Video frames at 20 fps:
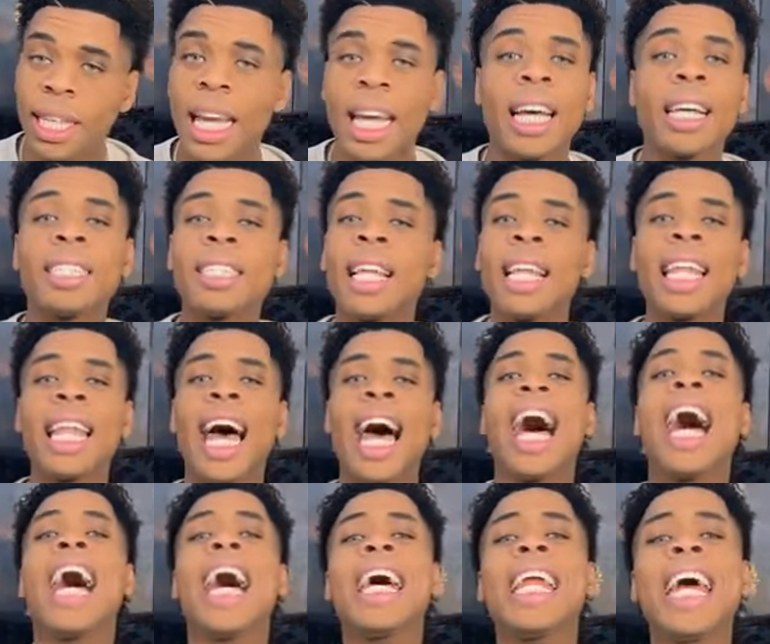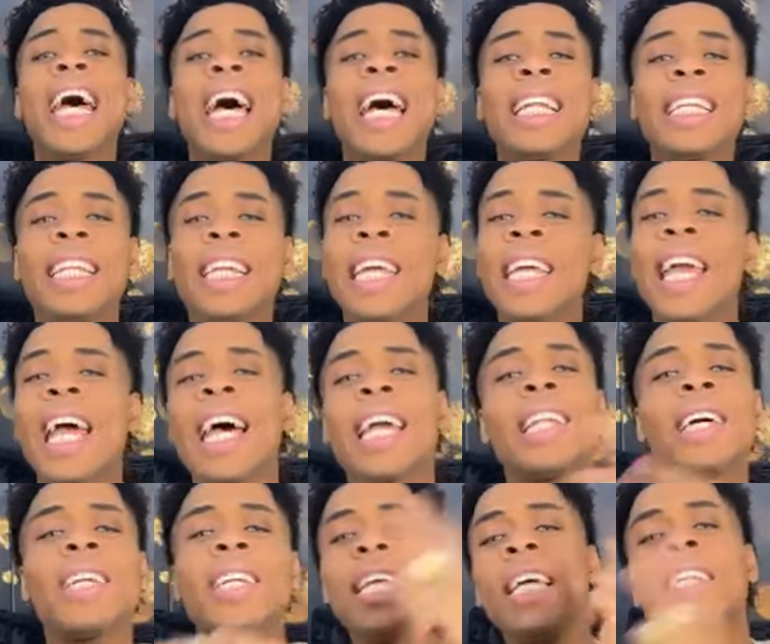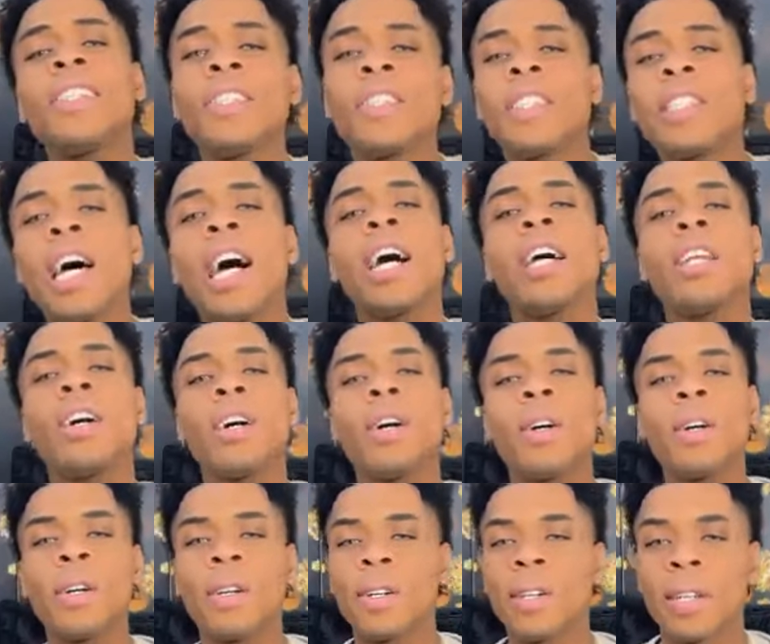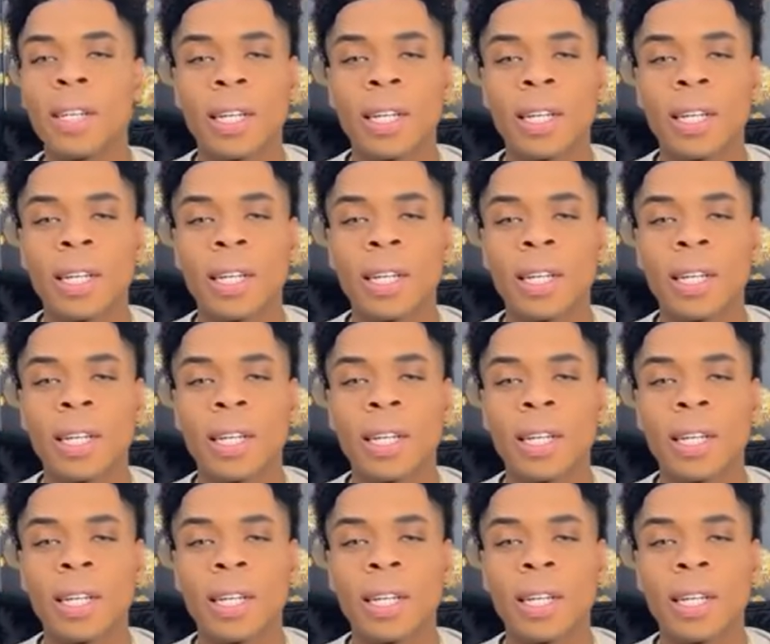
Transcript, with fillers: There's a light at the end of this tunnel,